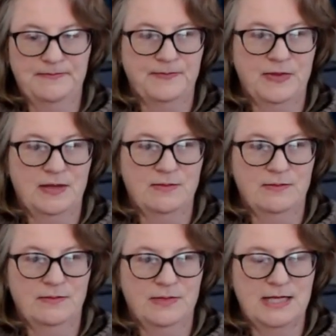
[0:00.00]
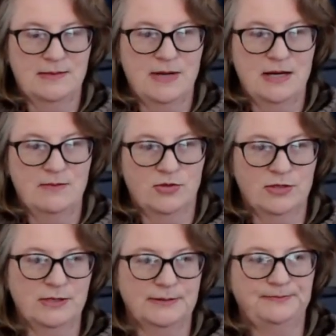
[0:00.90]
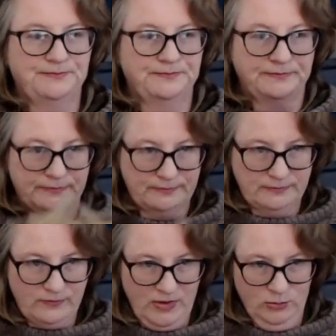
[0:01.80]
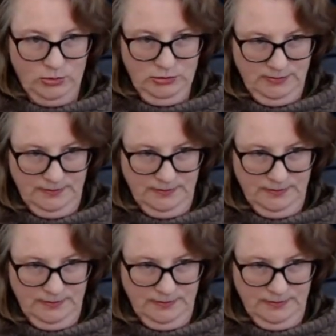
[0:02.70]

the Tasmanian Morat wool.